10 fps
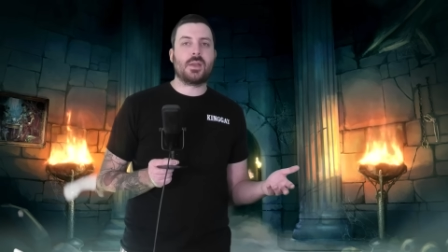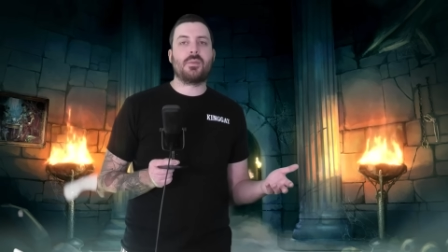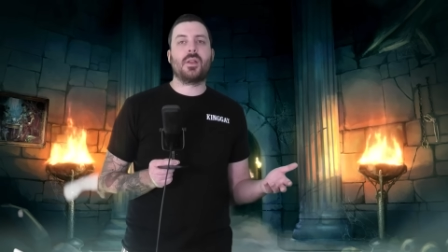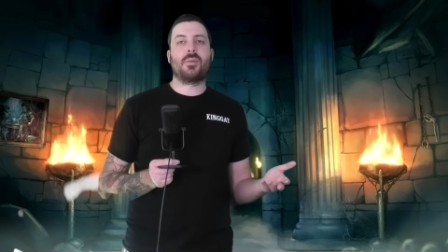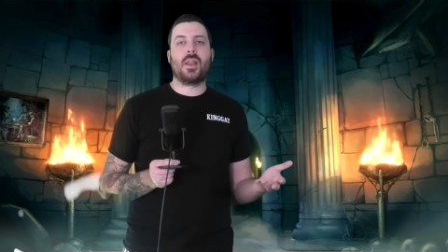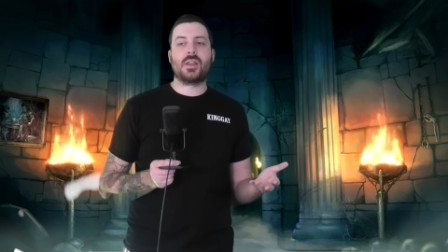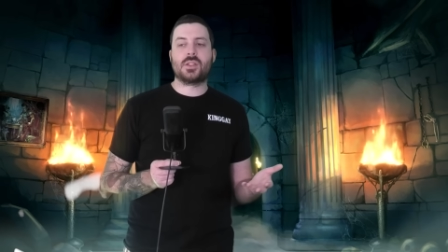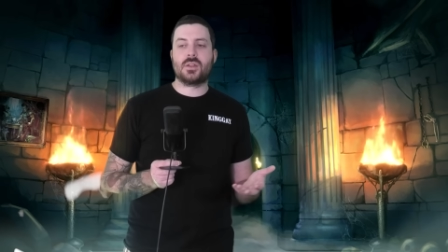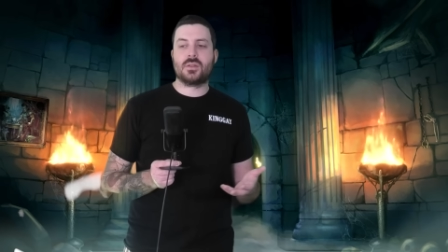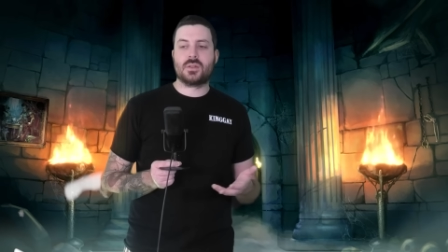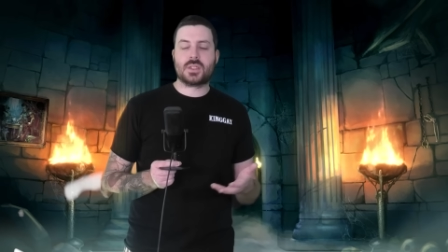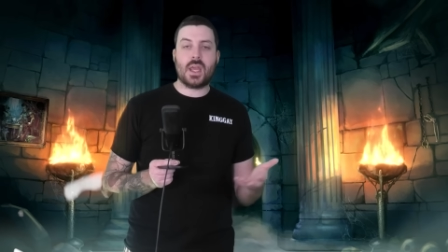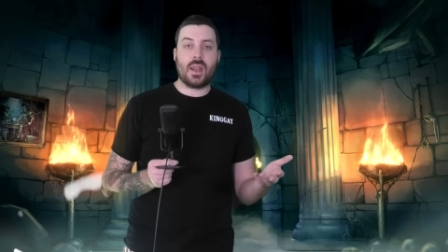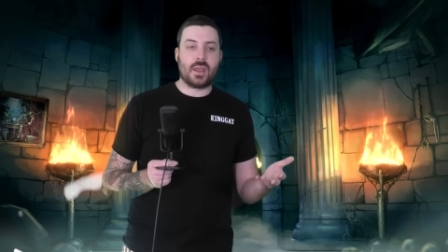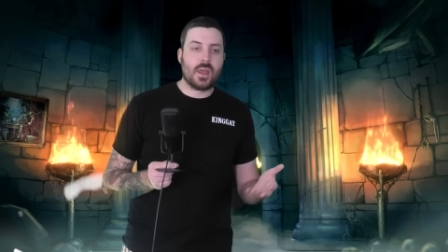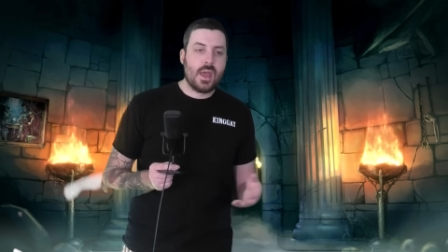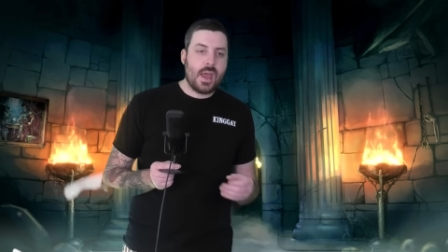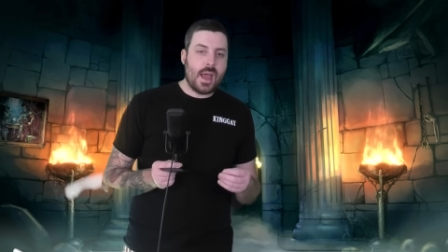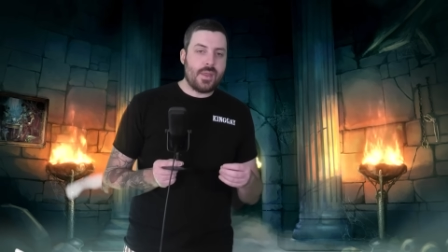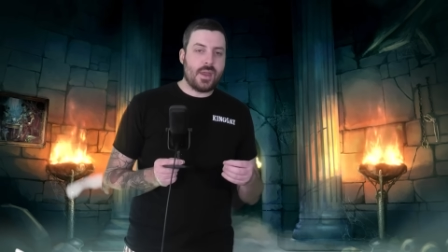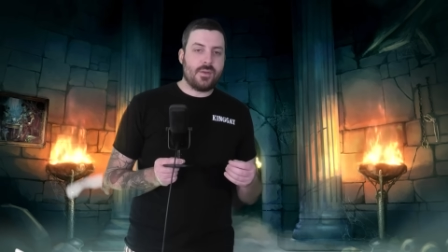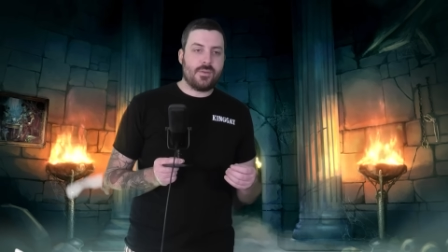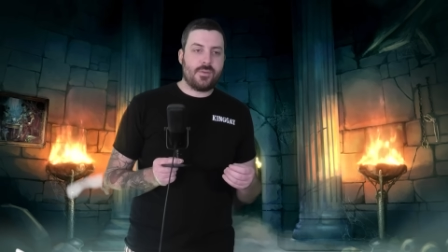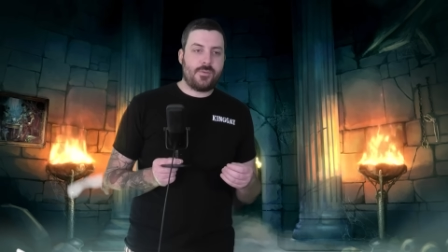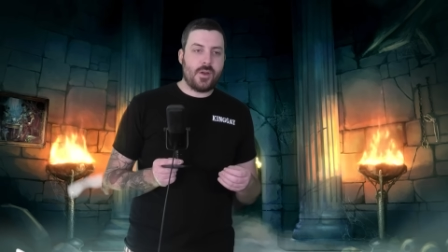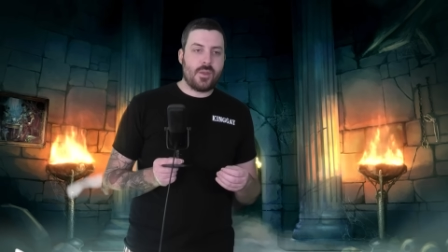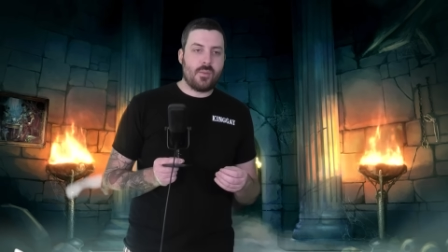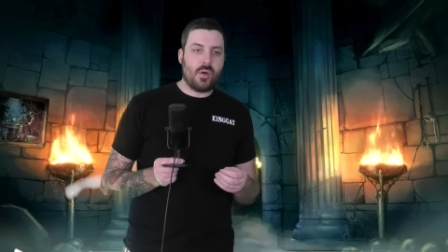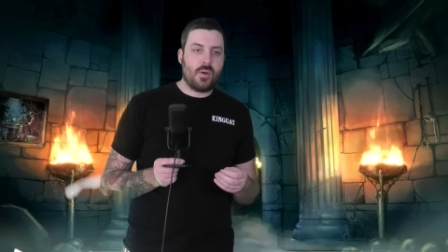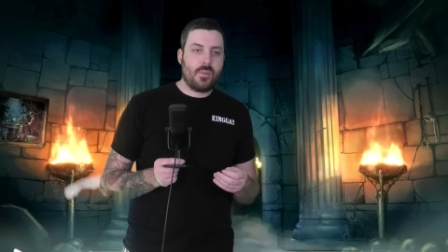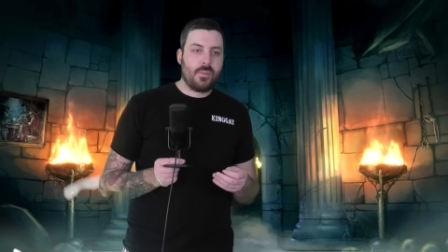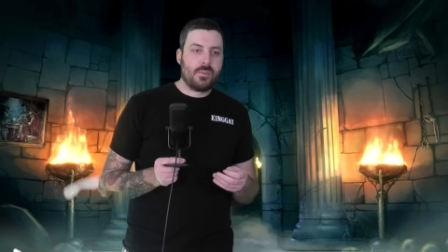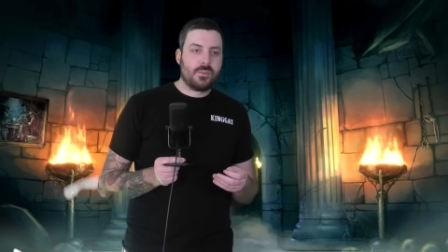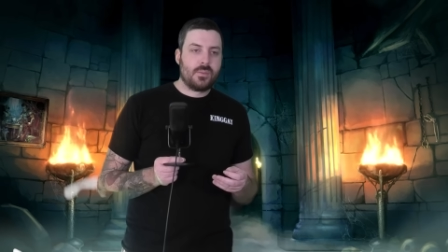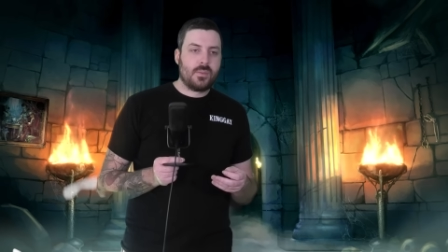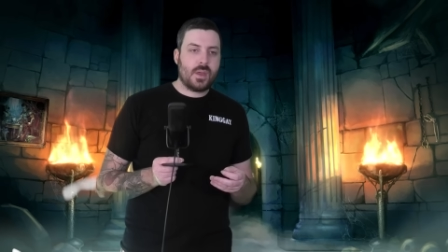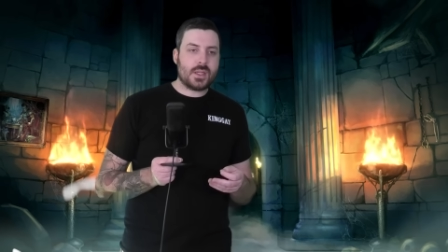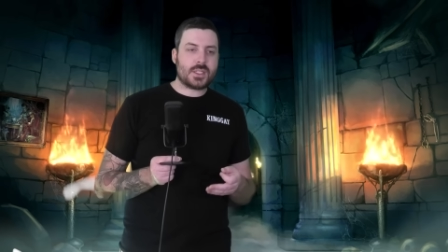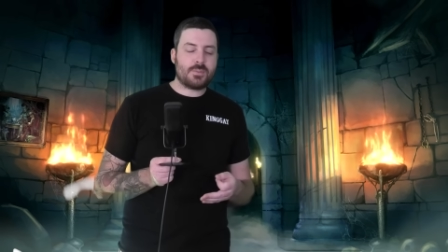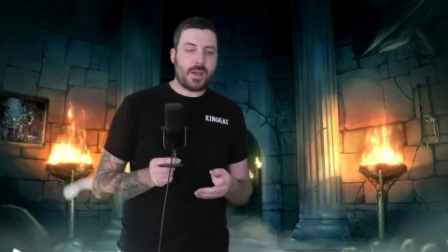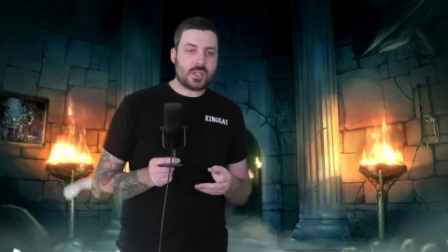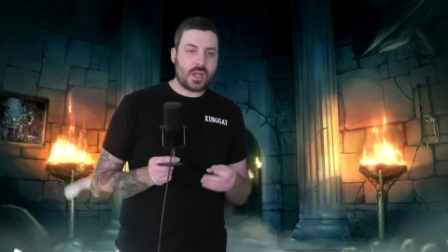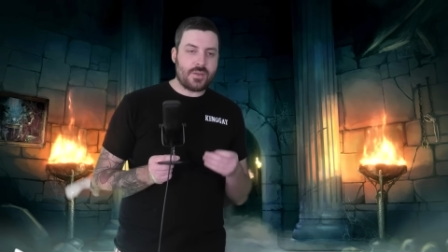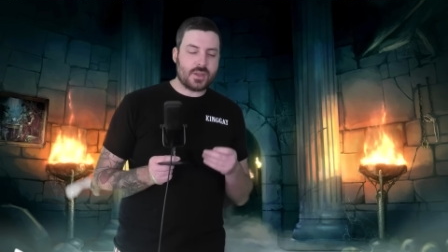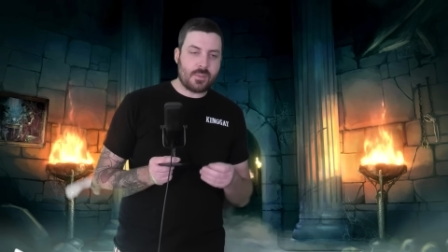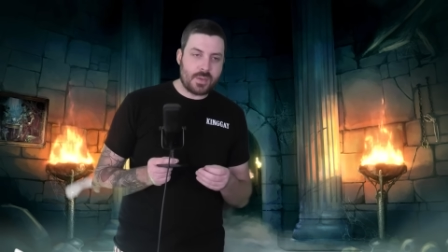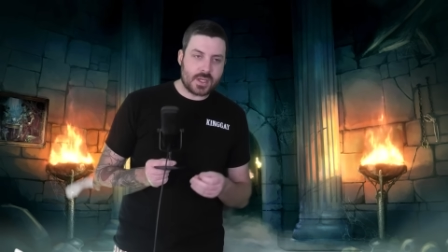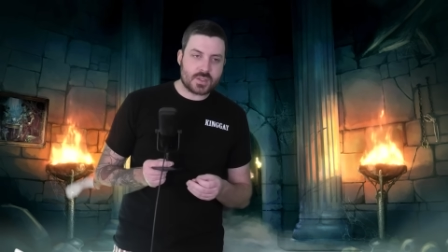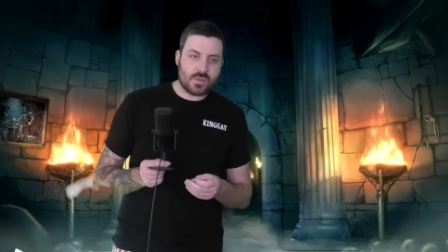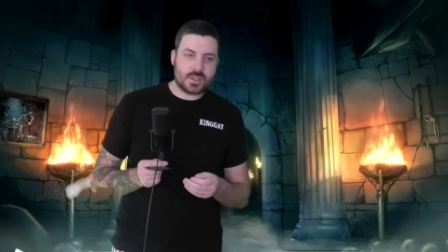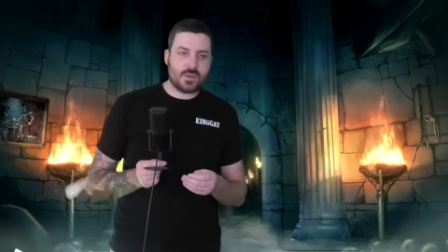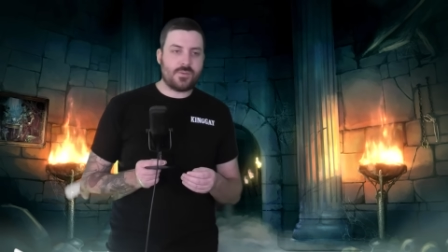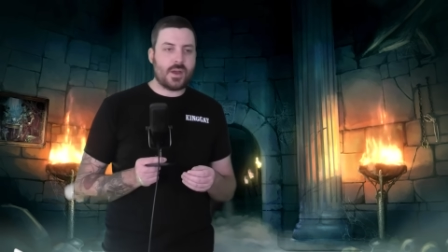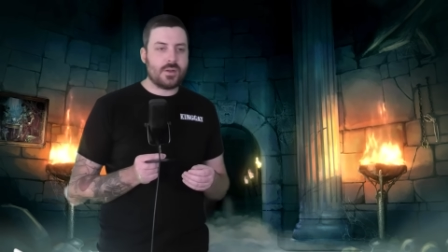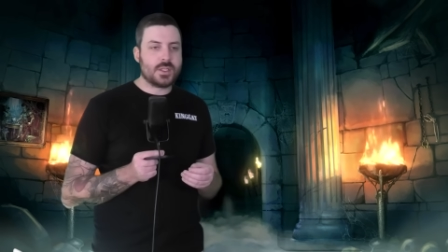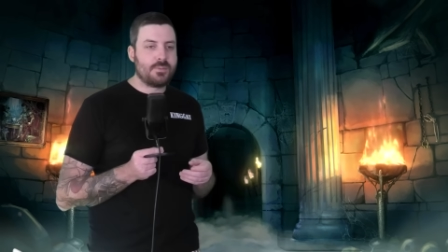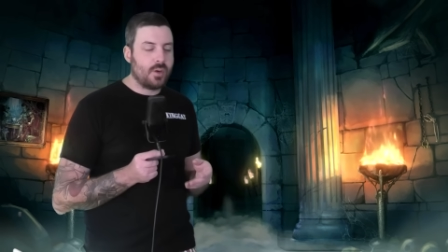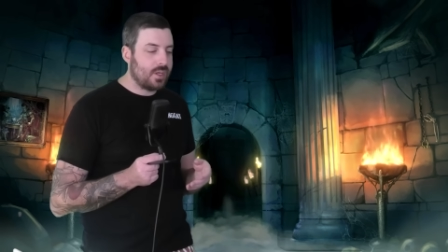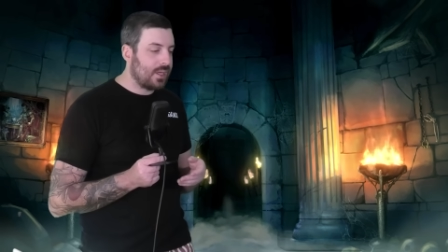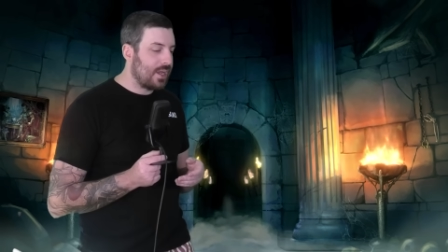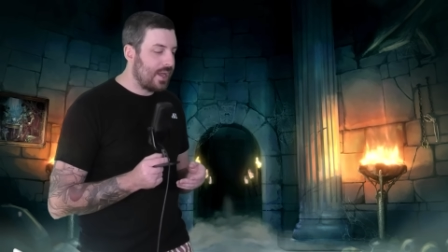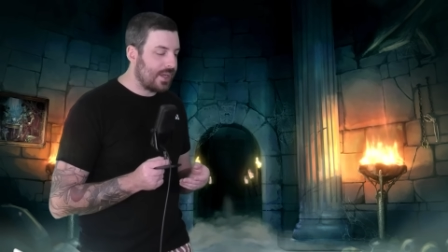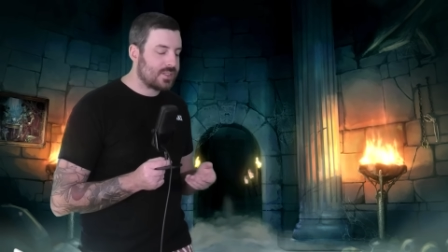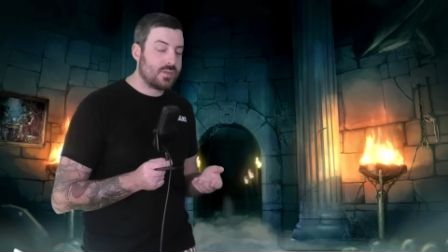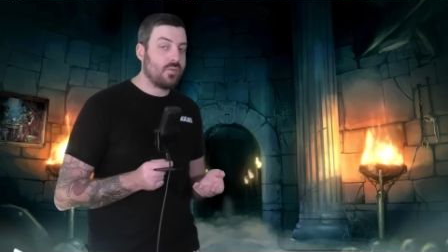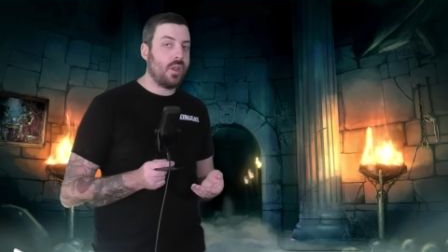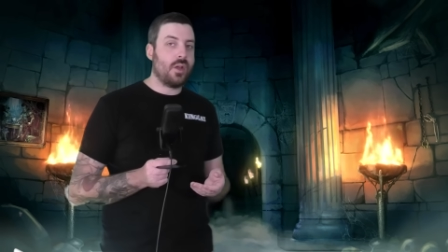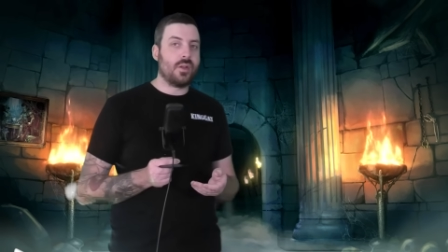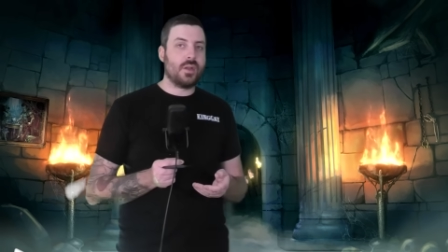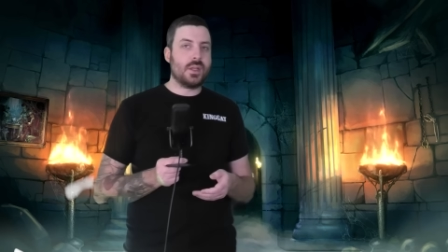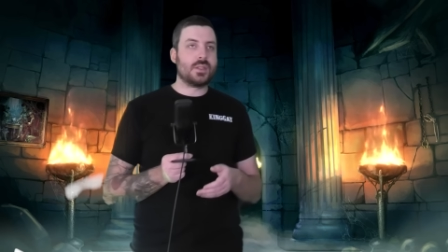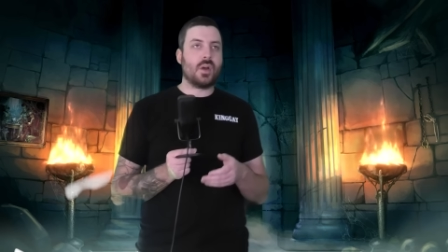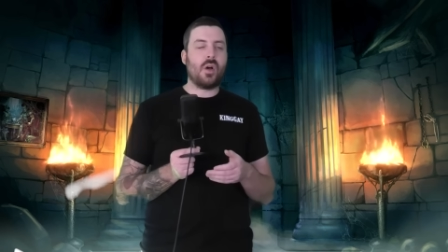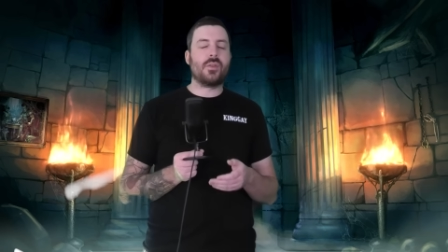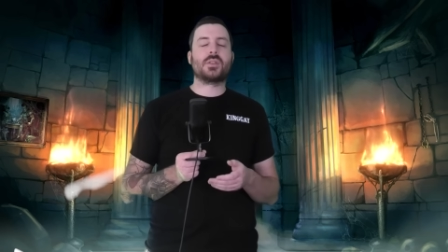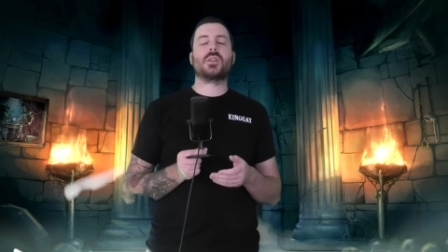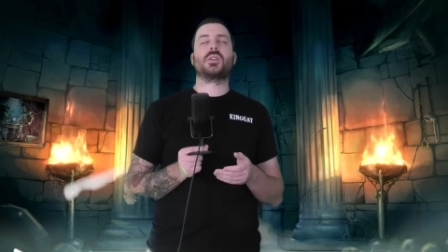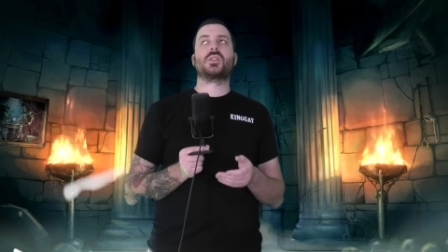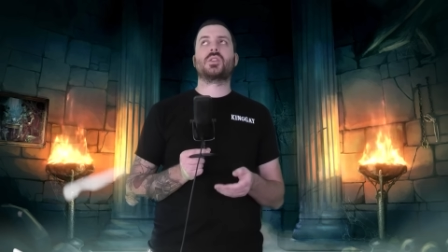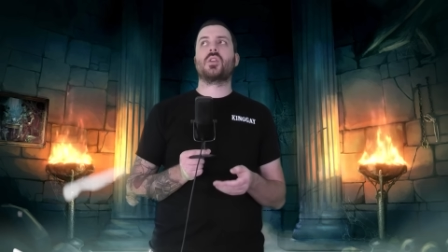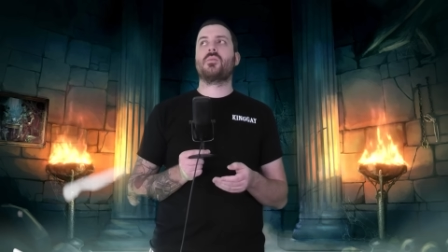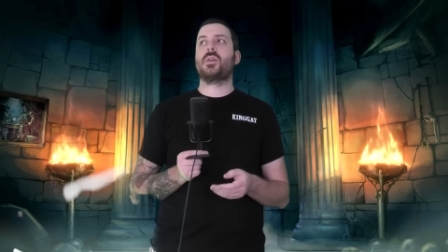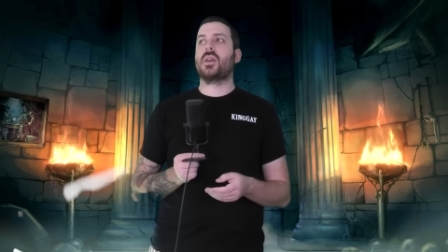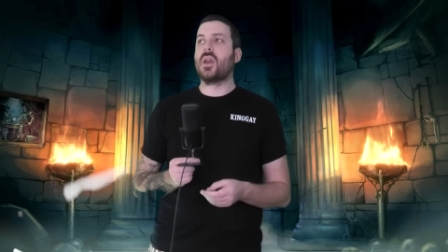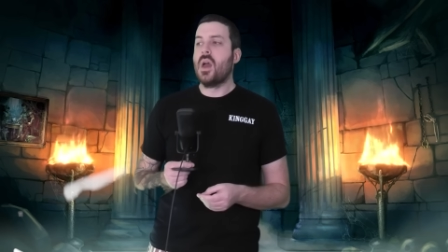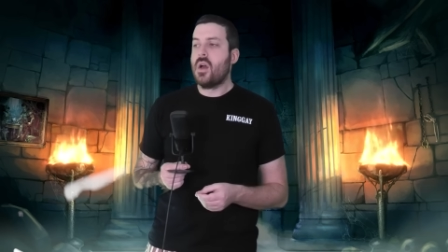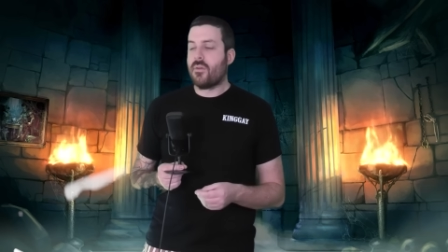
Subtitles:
manipulation skilling. And then furthermore, especially, I think the biggest reason it failed is putting it next to Reloaded is obviously so big.